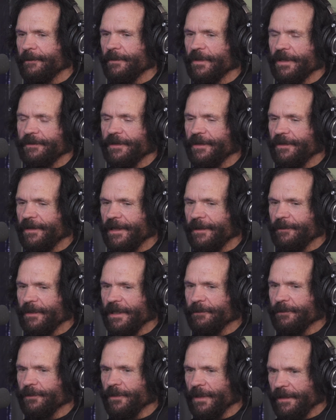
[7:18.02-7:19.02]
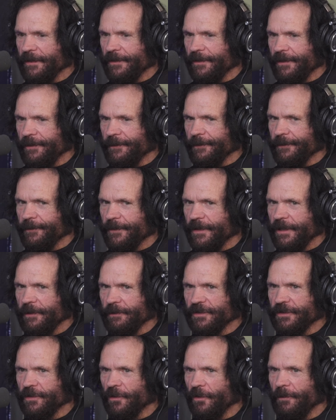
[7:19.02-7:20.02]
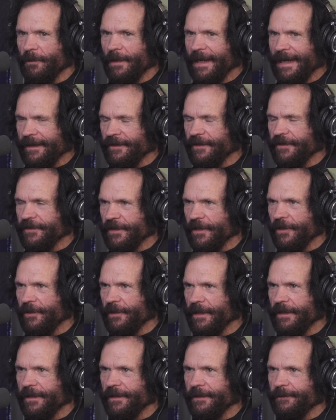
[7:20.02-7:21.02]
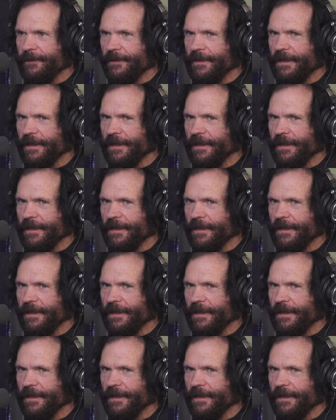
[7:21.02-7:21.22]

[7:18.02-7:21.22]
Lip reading: Believe it or not, my brother, he was going by this area.